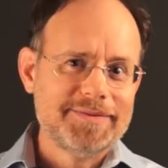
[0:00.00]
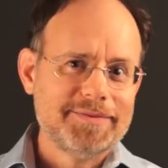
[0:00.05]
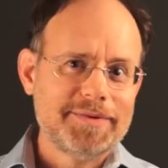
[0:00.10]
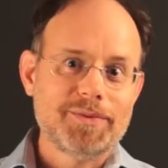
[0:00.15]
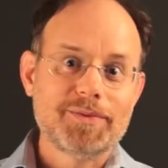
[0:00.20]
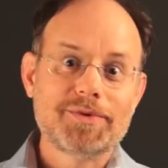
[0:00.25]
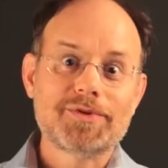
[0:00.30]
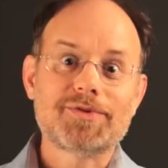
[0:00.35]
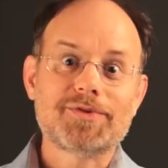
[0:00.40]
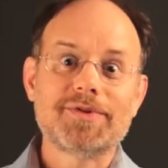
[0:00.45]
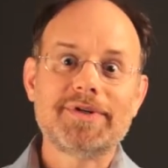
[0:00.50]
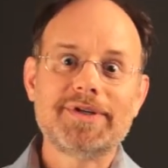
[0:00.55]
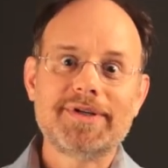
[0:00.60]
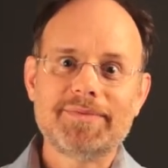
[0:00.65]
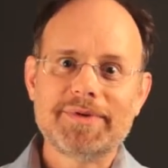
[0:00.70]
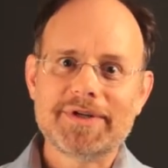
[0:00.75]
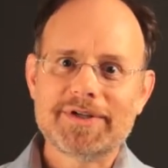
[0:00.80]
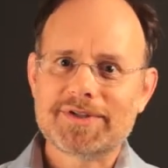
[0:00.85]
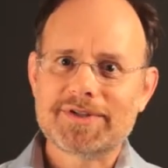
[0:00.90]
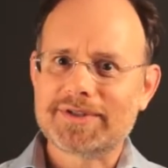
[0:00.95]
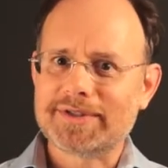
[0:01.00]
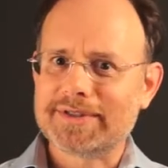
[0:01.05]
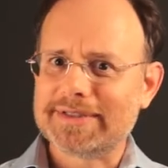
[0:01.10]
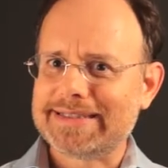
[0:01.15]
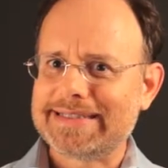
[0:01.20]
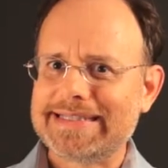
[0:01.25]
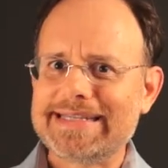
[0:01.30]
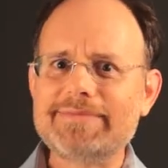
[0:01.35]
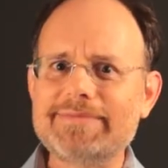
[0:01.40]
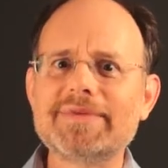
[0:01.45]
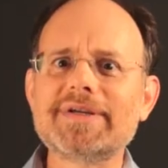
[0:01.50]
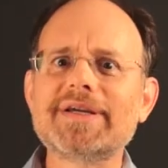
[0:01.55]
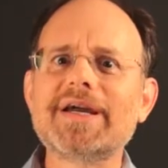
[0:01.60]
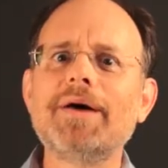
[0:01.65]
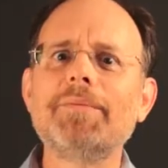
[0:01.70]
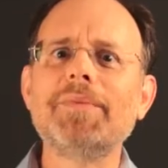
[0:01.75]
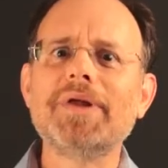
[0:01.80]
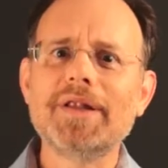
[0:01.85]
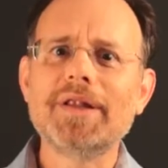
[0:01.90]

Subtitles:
but were three-dimensional, seemed to come